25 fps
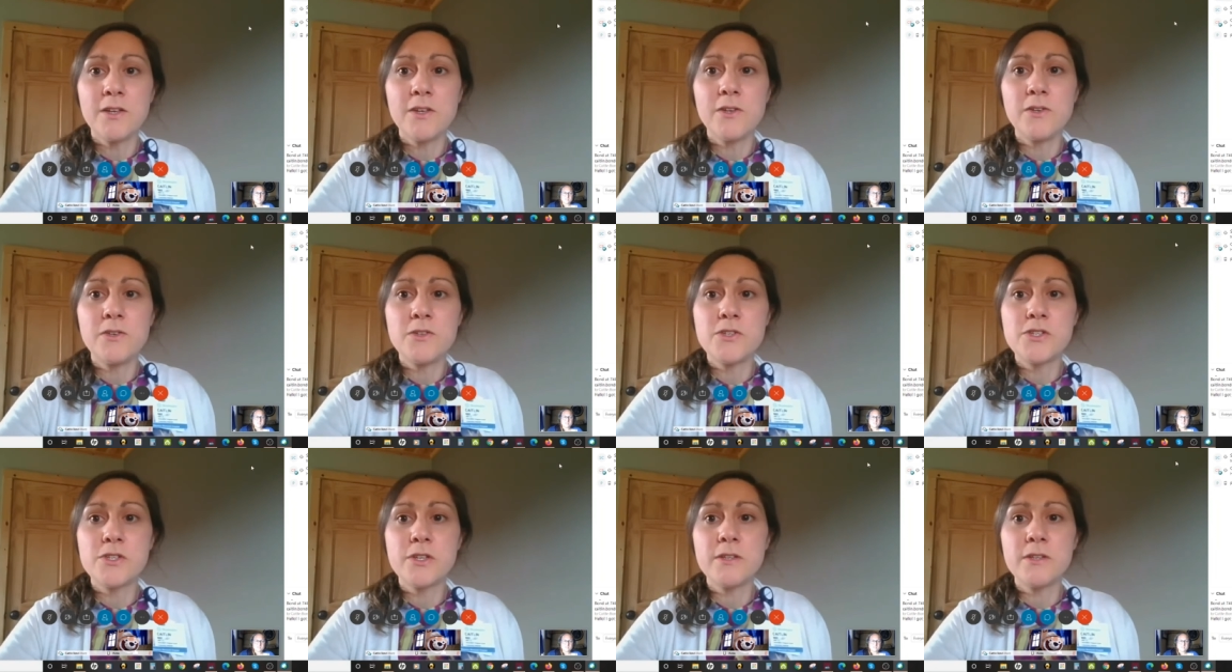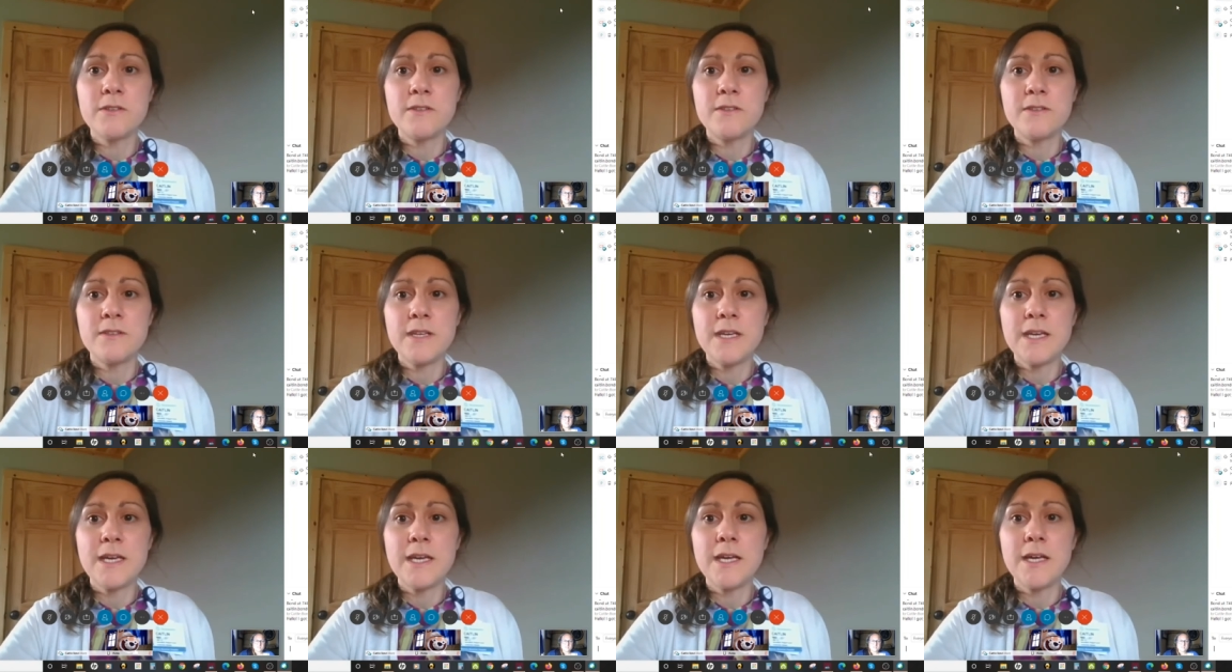you should
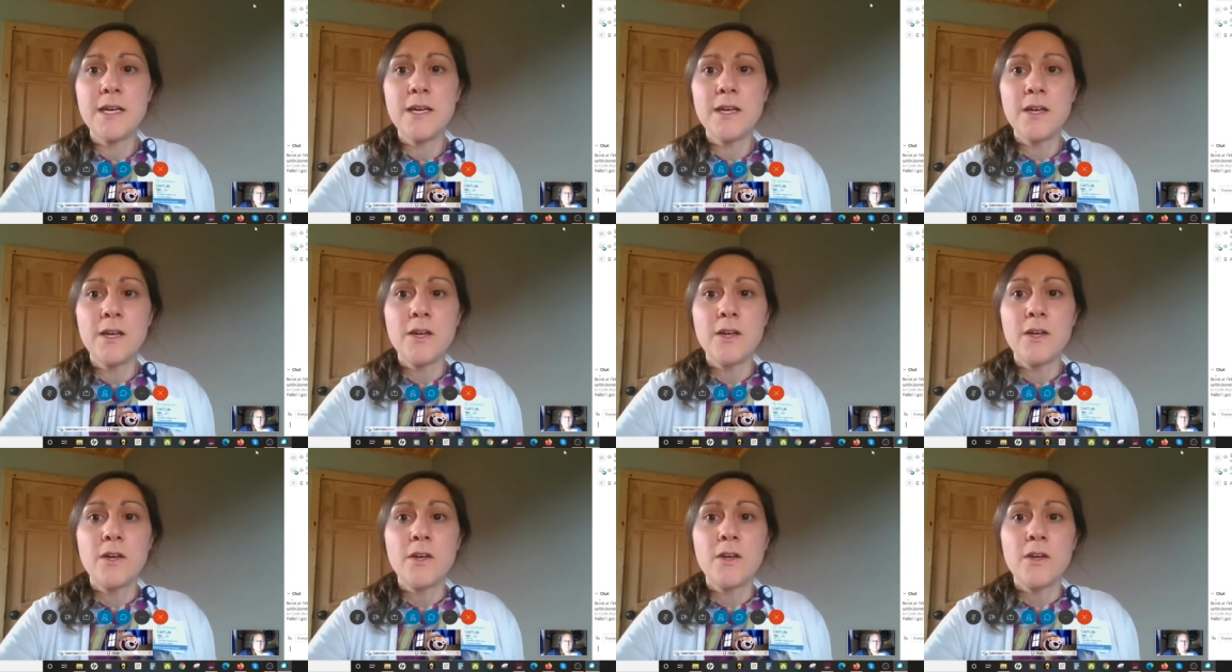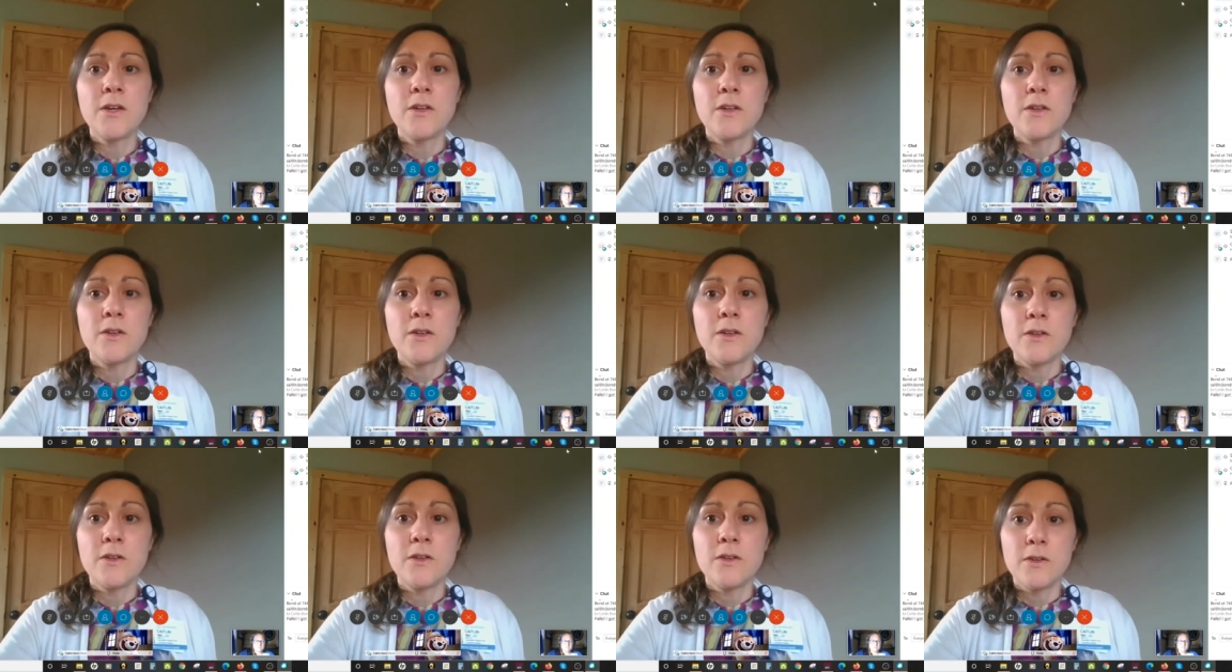see
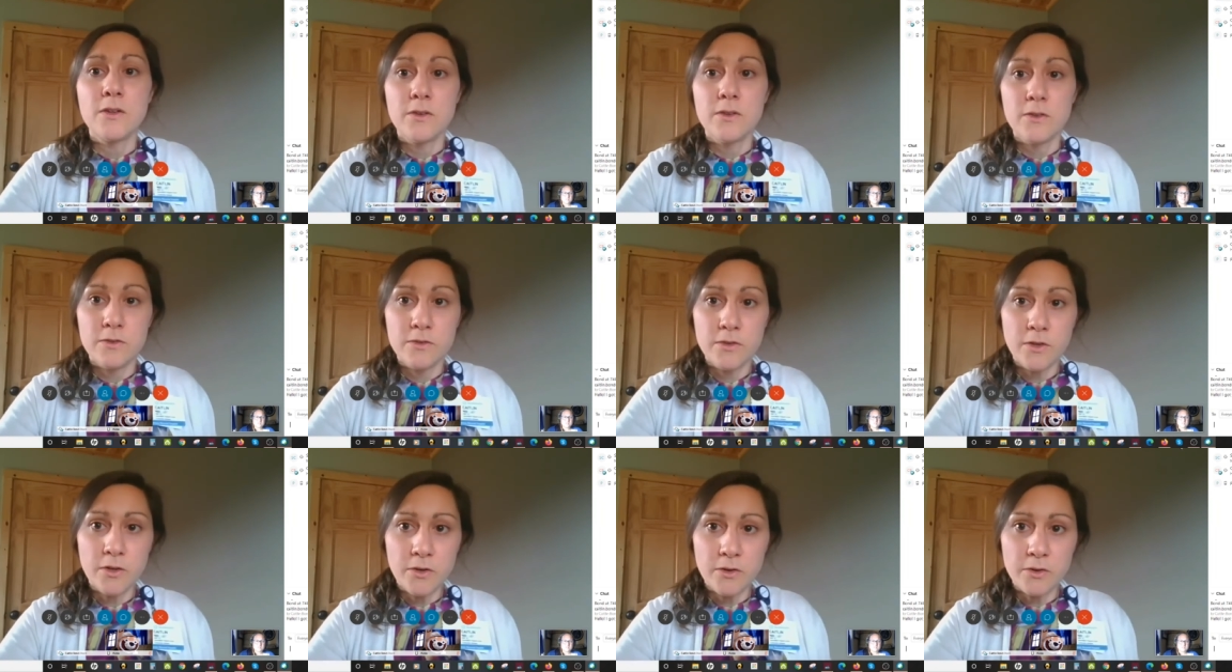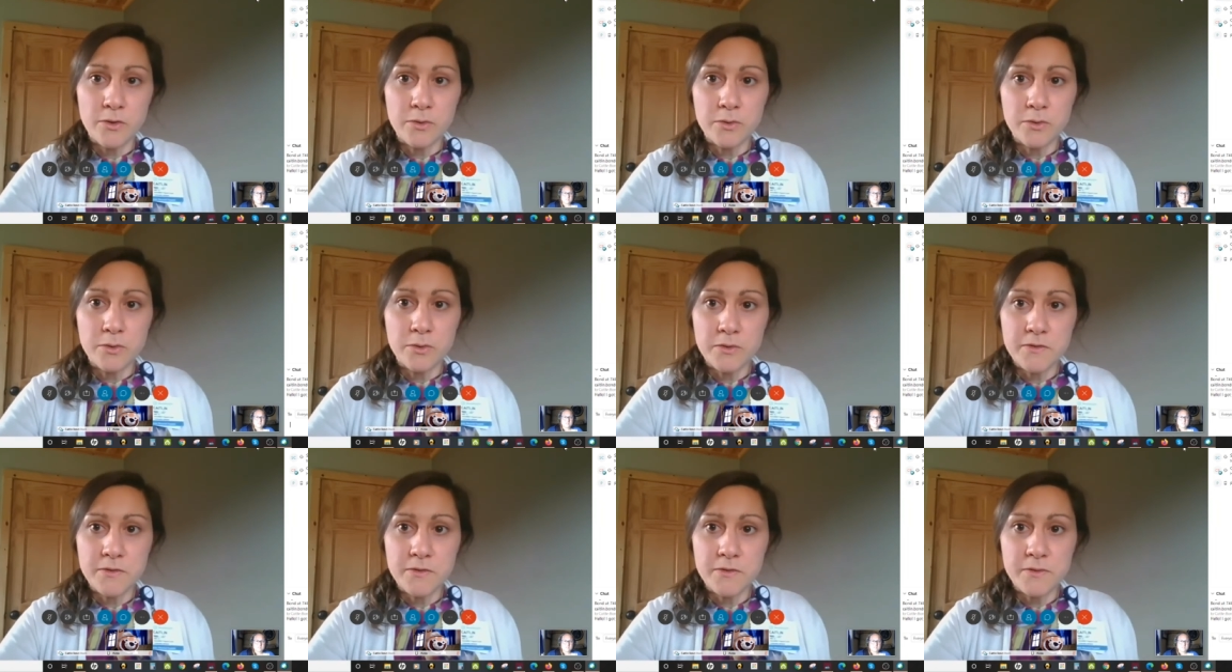
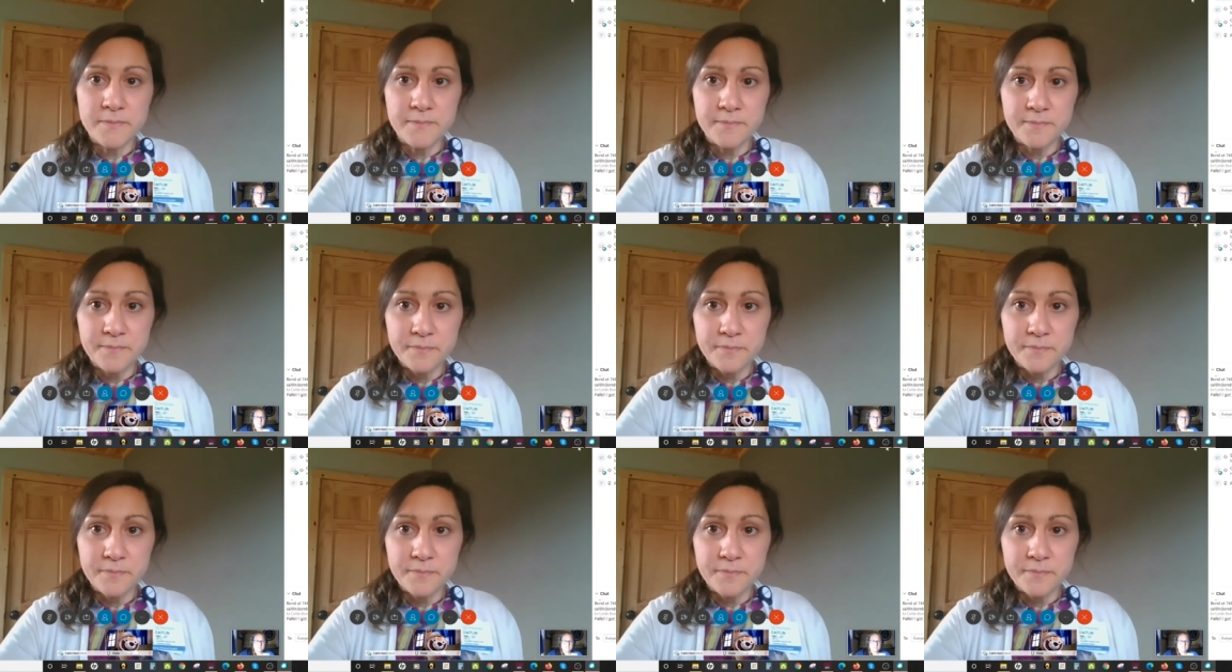circles.